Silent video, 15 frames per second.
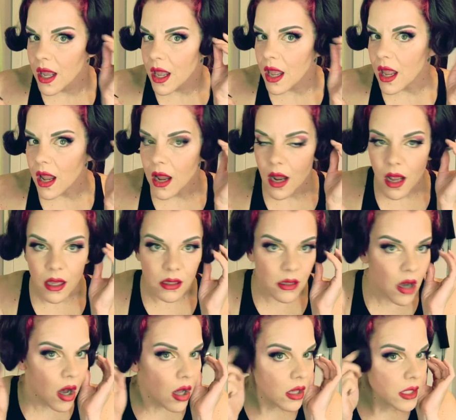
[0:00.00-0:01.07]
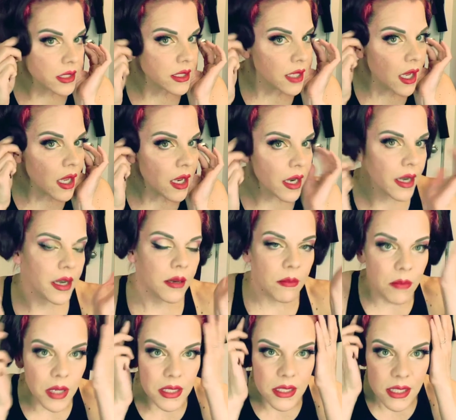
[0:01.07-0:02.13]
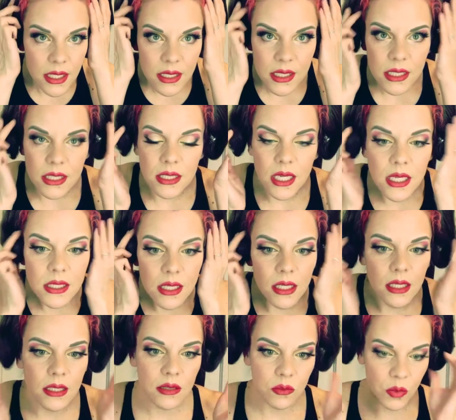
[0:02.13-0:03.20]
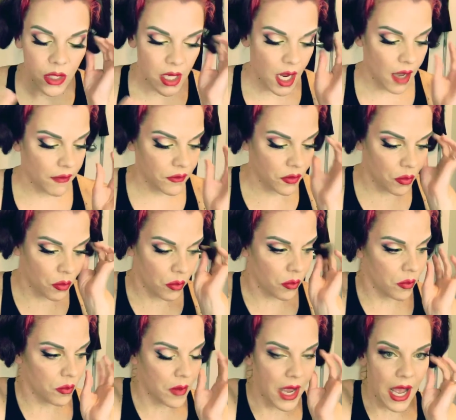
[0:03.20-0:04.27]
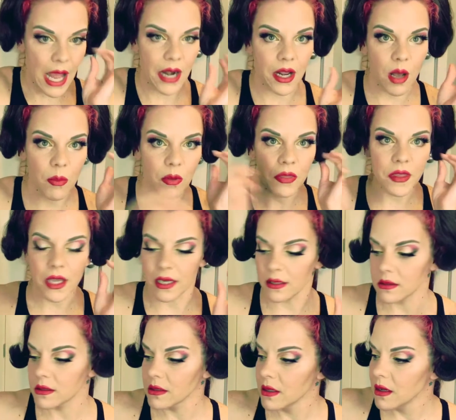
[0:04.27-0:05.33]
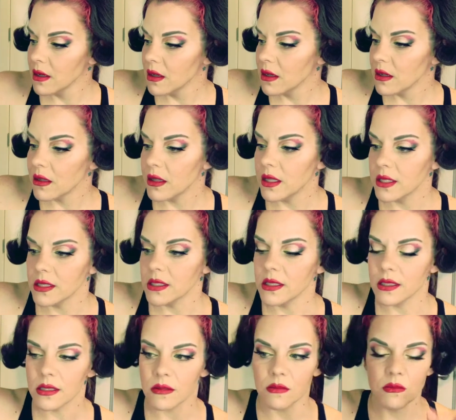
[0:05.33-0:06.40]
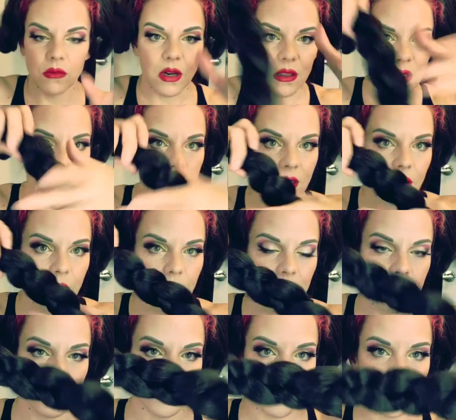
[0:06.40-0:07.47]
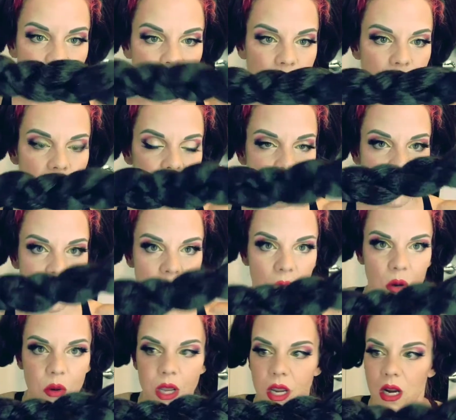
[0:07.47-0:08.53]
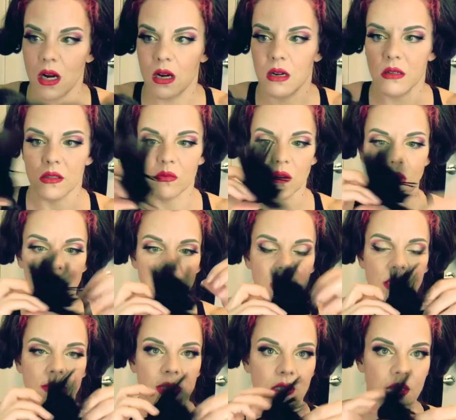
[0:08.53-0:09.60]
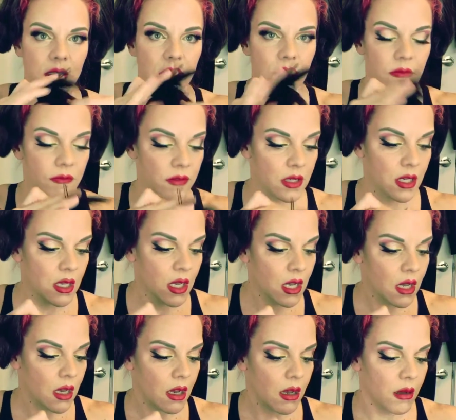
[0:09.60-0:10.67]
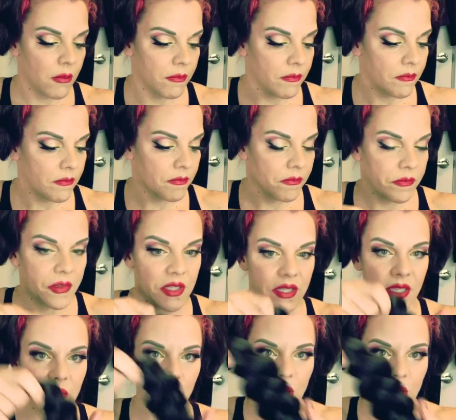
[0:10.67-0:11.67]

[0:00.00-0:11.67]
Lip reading: and call it done. But since it doesn't, we have to add a couple things. And this is where these come in. This is just faux hair. It's really inexpensive. This has been